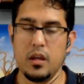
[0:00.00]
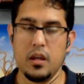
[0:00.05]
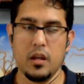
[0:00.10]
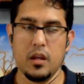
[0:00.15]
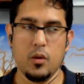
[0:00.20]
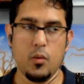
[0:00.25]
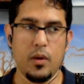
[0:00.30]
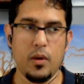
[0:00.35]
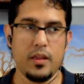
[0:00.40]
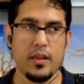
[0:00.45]

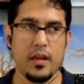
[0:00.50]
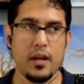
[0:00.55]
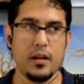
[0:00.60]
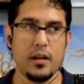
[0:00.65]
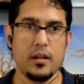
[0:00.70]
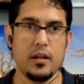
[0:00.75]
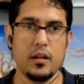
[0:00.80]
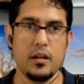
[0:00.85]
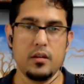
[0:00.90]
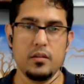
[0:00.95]
a way
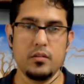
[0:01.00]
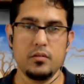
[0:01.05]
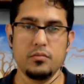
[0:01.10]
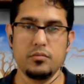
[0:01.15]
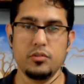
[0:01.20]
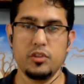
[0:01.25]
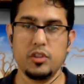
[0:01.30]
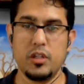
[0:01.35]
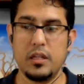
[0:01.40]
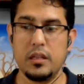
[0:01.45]
that can
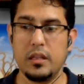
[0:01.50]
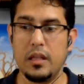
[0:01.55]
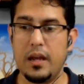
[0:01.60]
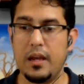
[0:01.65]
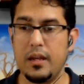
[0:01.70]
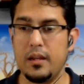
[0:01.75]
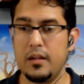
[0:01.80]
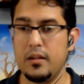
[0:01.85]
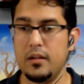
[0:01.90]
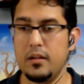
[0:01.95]
shed
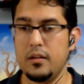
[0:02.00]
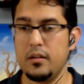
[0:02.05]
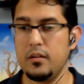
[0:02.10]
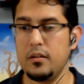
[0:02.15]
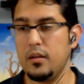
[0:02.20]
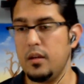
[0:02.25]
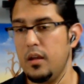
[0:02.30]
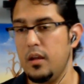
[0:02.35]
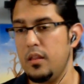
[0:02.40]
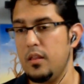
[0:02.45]
light
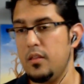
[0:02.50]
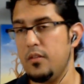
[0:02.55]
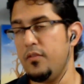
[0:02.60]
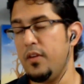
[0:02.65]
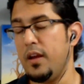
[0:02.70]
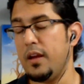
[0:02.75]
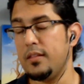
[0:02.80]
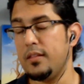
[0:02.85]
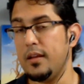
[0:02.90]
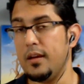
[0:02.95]
in the
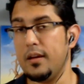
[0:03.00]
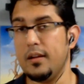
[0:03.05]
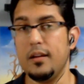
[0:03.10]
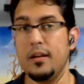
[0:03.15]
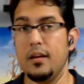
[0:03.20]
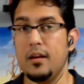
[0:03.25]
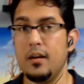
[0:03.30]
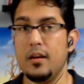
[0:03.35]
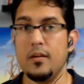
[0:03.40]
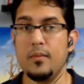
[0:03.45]
fact that
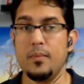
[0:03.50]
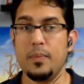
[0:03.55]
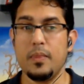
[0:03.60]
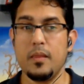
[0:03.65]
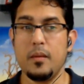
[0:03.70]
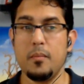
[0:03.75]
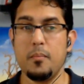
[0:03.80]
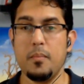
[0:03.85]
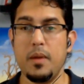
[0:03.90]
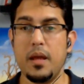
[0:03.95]

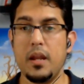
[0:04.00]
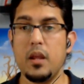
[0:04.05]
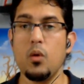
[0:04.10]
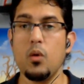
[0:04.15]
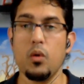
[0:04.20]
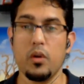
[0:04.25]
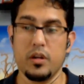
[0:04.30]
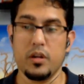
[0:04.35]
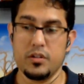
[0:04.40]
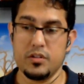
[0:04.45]
many
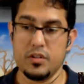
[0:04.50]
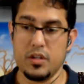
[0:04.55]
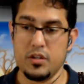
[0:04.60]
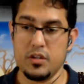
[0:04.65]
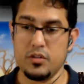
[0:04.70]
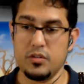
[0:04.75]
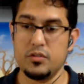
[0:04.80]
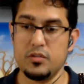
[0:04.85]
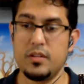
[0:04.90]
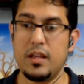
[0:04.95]

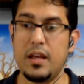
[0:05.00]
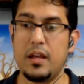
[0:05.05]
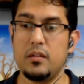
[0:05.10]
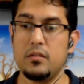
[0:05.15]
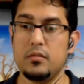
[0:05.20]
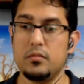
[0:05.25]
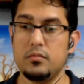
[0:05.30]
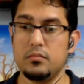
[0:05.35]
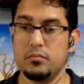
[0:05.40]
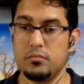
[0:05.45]
organizations that
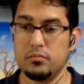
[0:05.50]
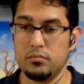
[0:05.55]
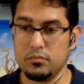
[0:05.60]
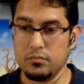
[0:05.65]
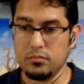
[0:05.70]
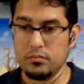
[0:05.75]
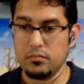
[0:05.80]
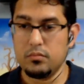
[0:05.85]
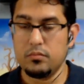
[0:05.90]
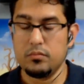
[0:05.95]

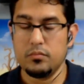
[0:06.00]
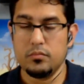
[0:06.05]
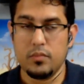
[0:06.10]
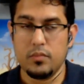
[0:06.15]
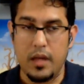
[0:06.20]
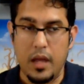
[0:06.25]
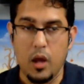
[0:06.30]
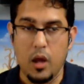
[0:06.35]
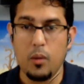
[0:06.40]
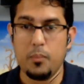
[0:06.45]

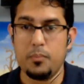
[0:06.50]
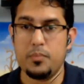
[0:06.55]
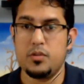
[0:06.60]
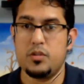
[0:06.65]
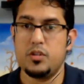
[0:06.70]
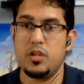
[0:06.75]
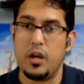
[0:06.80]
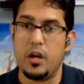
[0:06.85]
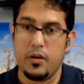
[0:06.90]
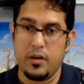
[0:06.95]
help
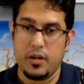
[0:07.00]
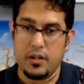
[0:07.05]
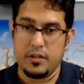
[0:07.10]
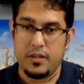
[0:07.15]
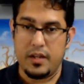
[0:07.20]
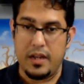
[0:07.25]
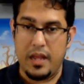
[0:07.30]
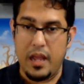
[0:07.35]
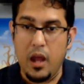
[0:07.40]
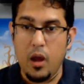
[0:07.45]
charities
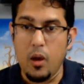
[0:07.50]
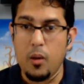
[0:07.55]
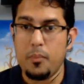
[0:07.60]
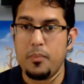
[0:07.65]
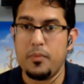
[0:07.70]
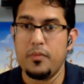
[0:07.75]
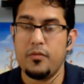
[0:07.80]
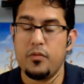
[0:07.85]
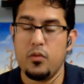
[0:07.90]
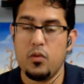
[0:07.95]
and help
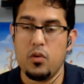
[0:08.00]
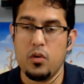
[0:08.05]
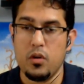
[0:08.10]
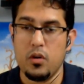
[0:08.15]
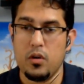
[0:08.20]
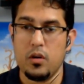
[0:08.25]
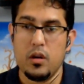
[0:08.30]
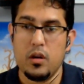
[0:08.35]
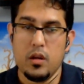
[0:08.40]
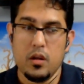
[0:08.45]

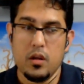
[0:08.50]
for